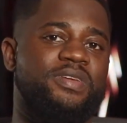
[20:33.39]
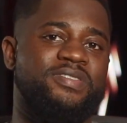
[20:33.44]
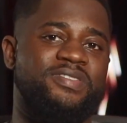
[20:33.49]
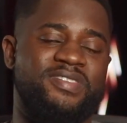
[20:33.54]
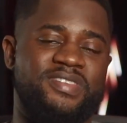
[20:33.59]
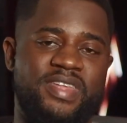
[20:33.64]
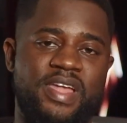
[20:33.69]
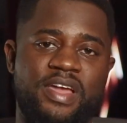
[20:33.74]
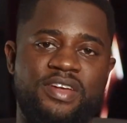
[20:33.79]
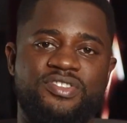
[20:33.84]

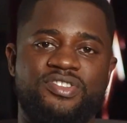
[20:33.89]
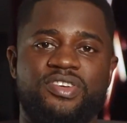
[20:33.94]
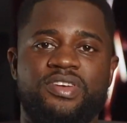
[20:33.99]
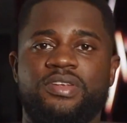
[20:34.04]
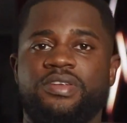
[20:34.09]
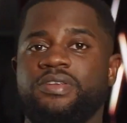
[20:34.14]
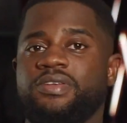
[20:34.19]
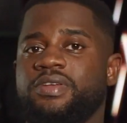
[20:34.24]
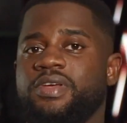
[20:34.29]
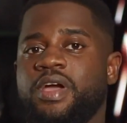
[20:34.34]

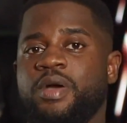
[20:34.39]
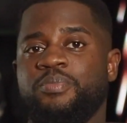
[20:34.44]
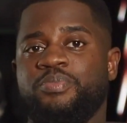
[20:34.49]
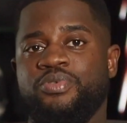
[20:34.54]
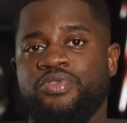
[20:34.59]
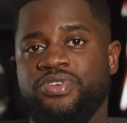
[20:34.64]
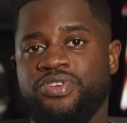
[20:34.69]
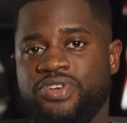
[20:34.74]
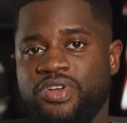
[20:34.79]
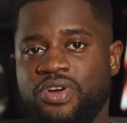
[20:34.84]
staging, and
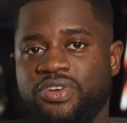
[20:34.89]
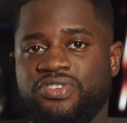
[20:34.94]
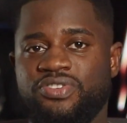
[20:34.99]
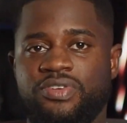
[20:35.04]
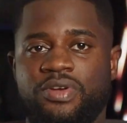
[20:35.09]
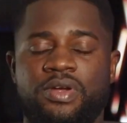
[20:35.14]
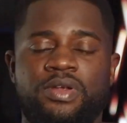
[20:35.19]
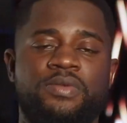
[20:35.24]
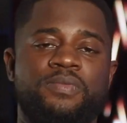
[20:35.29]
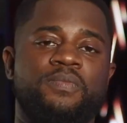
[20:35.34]

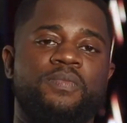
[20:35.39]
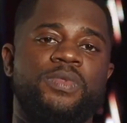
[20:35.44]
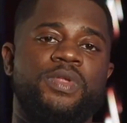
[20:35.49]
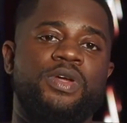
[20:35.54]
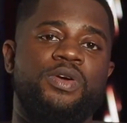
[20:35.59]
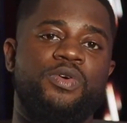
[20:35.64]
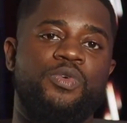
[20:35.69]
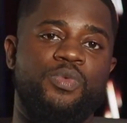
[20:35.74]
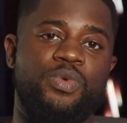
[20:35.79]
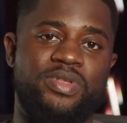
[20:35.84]
production
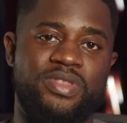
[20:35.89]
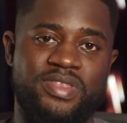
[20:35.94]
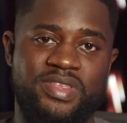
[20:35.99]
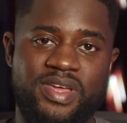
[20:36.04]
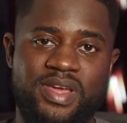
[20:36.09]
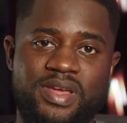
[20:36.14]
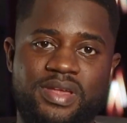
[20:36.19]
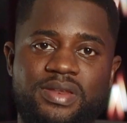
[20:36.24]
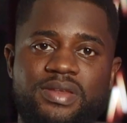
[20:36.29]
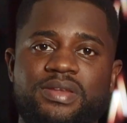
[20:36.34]

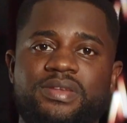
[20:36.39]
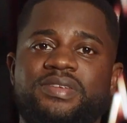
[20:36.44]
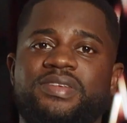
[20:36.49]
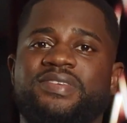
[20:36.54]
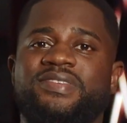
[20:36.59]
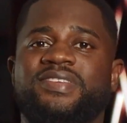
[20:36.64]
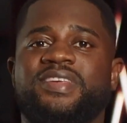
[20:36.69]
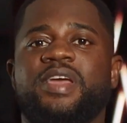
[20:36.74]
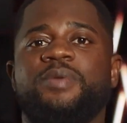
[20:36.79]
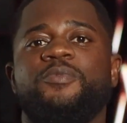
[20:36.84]
within
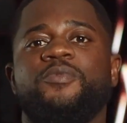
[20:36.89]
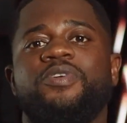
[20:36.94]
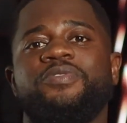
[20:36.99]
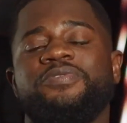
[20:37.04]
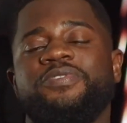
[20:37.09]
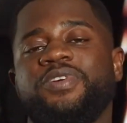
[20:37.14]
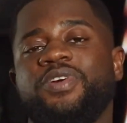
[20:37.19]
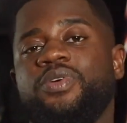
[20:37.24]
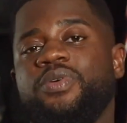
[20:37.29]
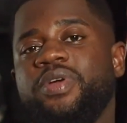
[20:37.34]
the same
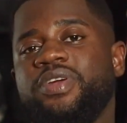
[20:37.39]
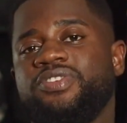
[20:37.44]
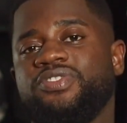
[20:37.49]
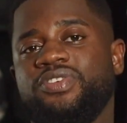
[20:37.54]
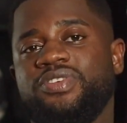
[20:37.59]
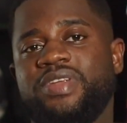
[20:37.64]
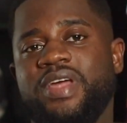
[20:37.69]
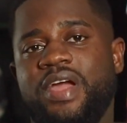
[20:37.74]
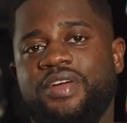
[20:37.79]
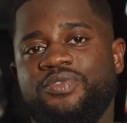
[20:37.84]

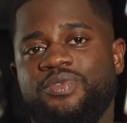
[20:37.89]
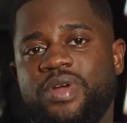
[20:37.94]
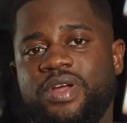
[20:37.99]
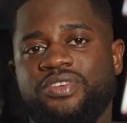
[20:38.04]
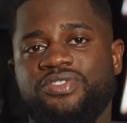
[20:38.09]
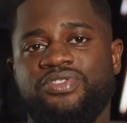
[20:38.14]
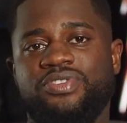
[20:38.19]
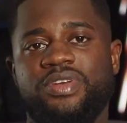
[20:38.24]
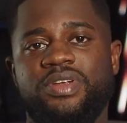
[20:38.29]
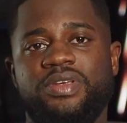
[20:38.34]
configuration
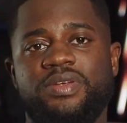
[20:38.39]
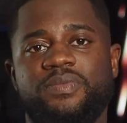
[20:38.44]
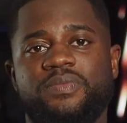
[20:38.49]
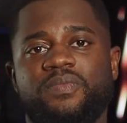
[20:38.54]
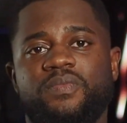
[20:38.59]
directory.